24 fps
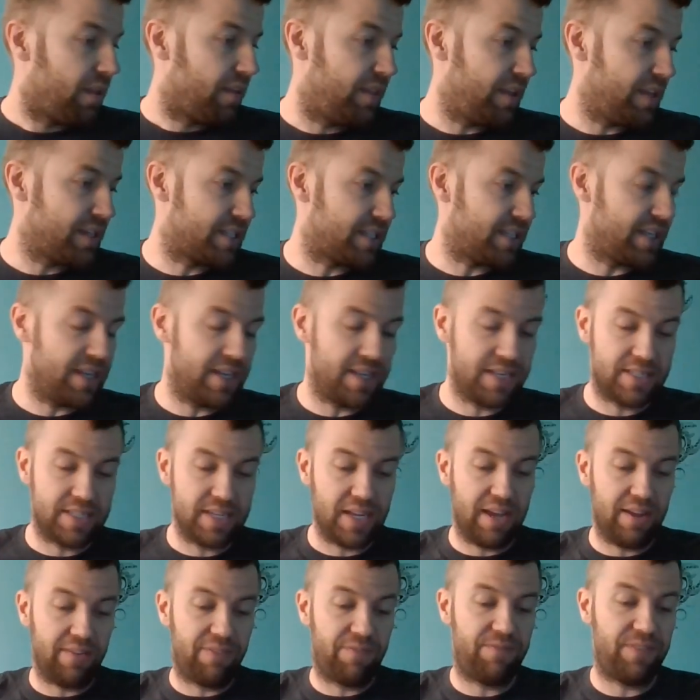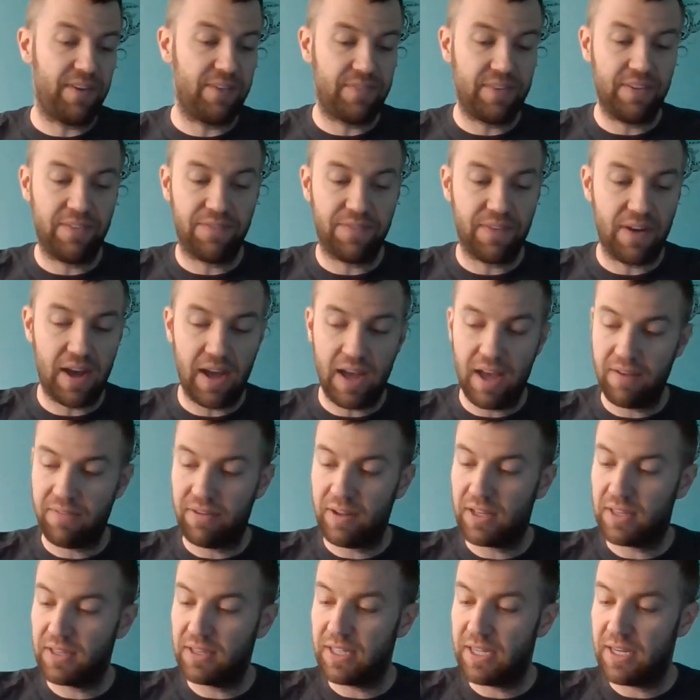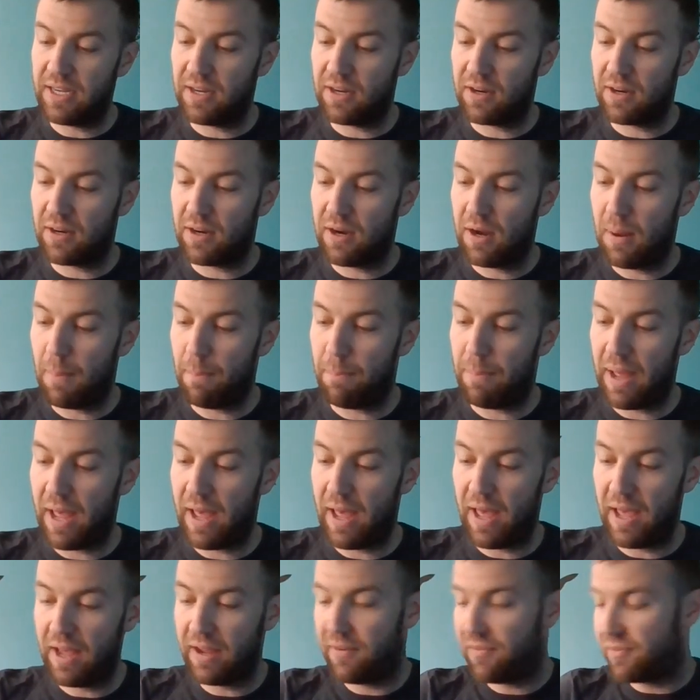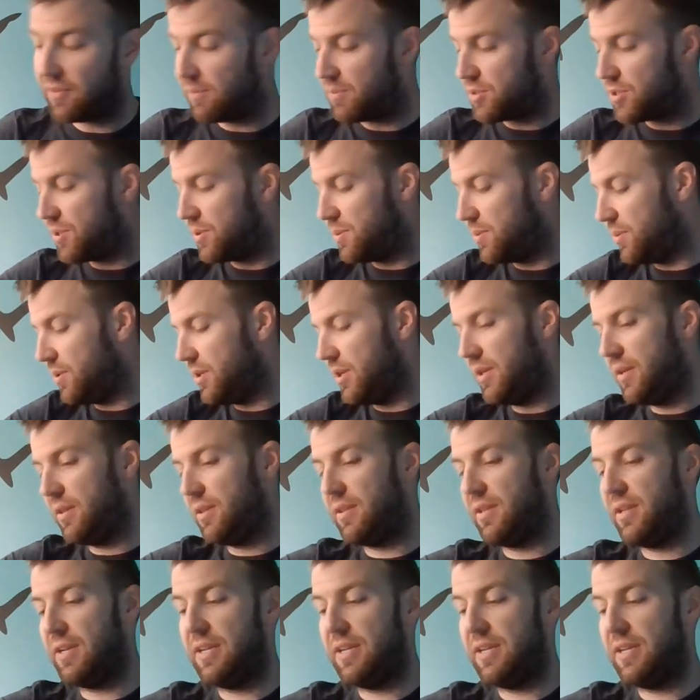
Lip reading: This is a 55-liter bag from Thule